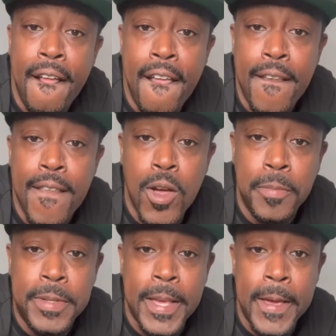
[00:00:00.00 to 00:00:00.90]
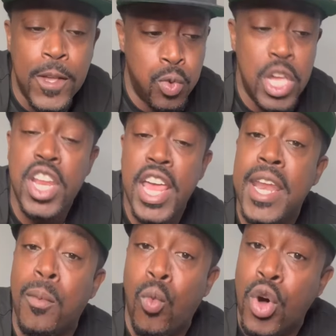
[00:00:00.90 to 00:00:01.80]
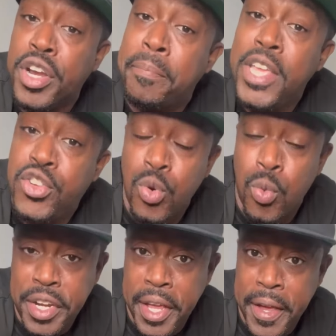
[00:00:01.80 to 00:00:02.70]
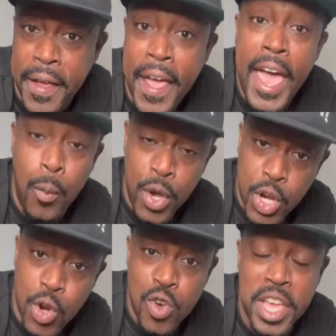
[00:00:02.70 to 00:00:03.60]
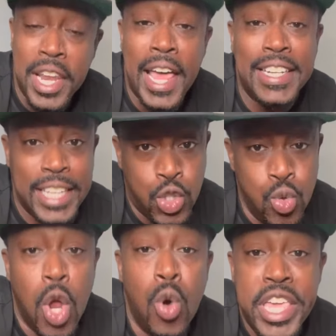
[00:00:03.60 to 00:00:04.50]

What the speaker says: You know what I'm saying? Because we're going to end up wanting to meet you one day. And we're going to realize that you low-key